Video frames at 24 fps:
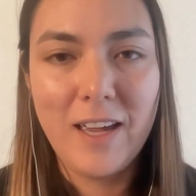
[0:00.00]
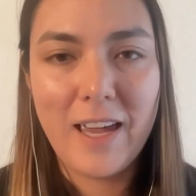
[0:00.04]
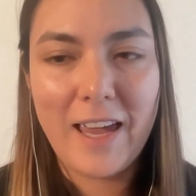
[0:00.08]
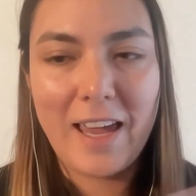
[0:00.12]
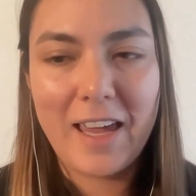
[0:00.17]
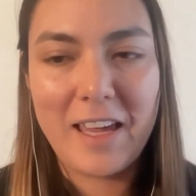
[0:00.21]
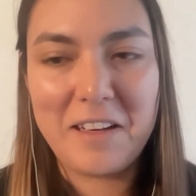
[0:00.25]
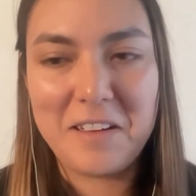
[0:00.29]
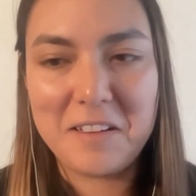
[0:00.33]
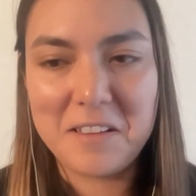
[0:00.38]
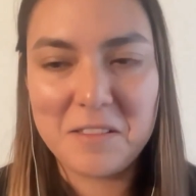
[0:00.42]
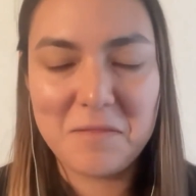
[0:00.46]

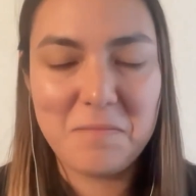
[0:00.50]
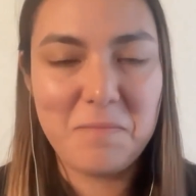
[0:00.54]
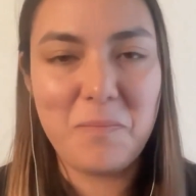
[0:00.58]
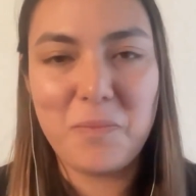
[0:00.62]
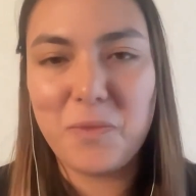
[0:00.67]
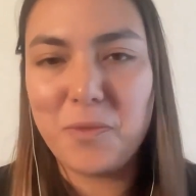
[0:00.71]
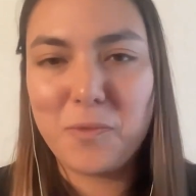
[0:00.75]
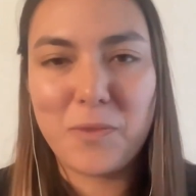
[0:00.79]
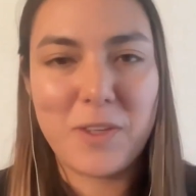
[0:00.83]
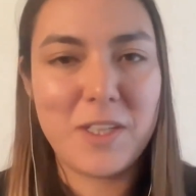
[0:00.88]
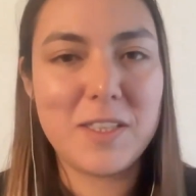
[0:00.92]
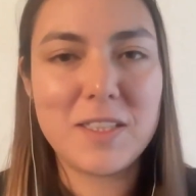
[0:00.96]
And
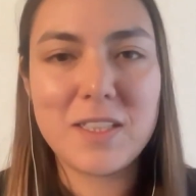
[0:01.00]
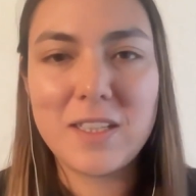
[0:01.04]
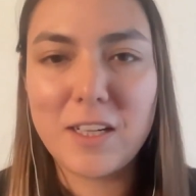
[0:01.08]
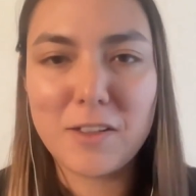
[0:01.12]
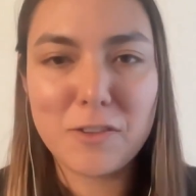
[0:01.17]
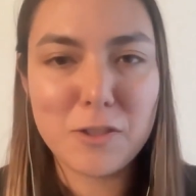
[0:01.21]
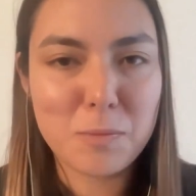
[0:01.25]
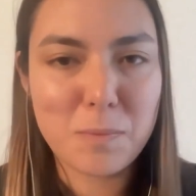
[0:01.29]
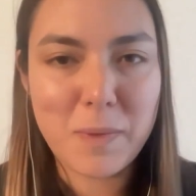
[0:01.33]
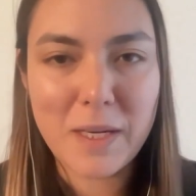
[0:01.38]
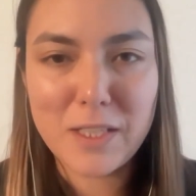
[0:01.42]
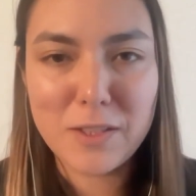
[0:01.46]
there's
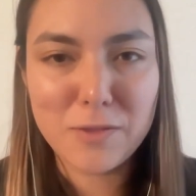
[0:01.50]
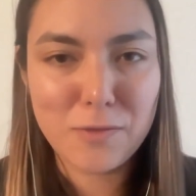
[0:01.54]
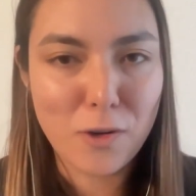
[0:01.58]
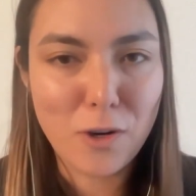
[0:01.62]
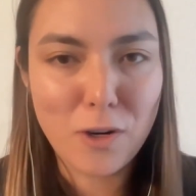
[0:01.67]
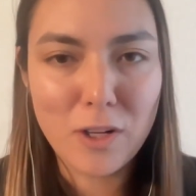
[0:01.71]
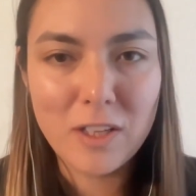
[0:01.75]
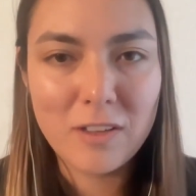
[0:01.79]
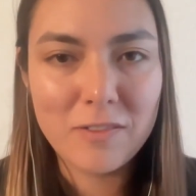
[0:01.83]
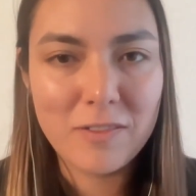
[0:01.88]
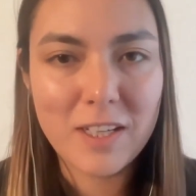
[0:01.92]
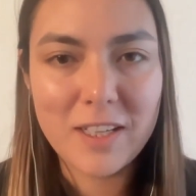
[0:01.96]
enough space for
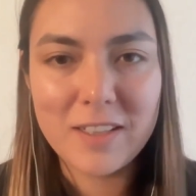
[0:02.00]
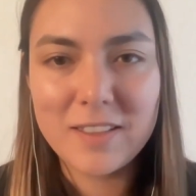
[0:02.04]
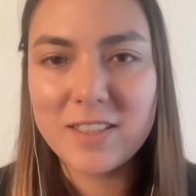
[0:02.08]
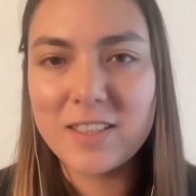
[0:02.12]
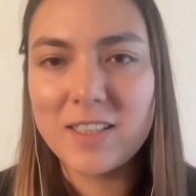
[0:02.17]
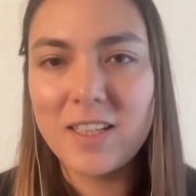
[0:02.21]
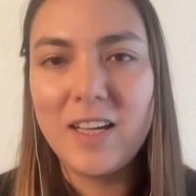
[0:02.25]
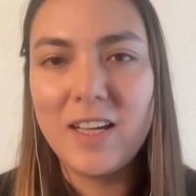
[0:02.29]
all of us.